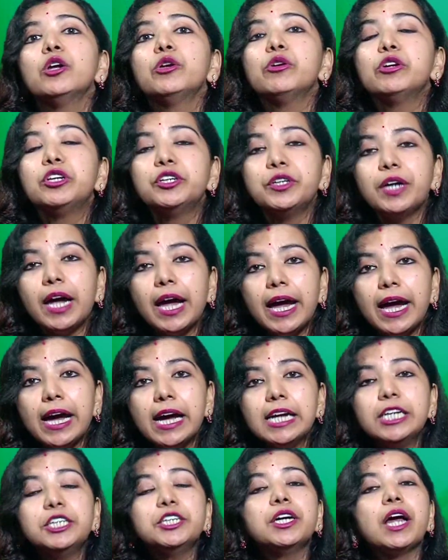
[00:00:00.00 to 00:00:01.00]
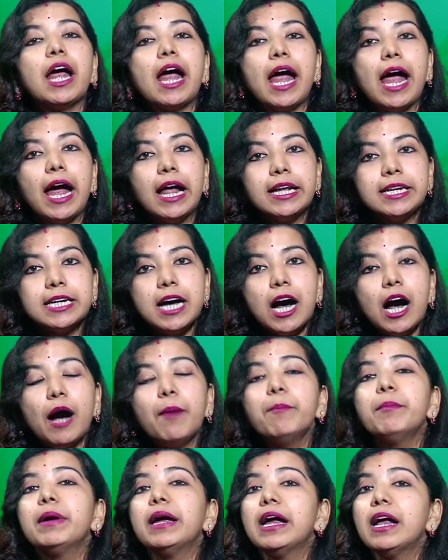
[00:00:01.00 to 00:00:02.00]
to change,
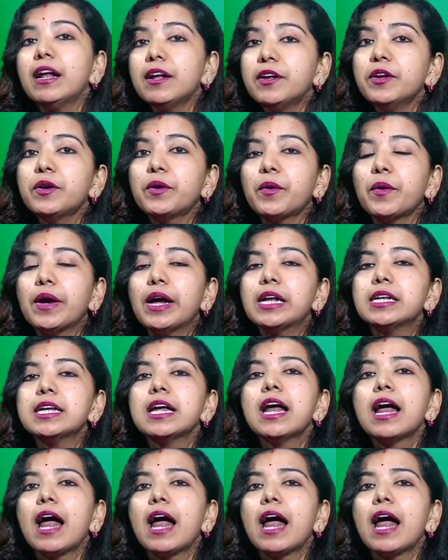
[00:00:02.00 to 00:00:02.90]
adapt, integrate